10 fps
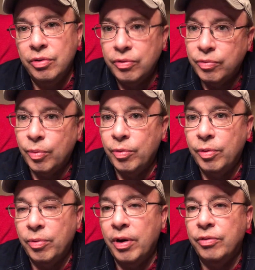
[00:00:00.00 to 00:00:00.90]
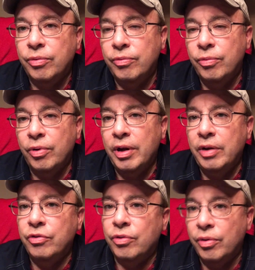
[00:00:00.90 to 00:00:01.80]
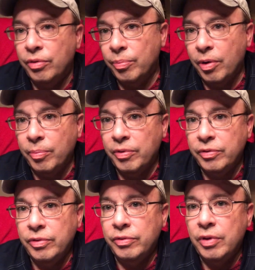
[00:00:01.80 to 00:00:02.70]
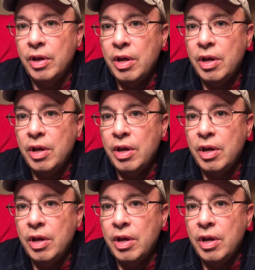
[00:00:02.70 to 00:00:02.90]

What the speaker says: a formal appraisal for insurance purposes,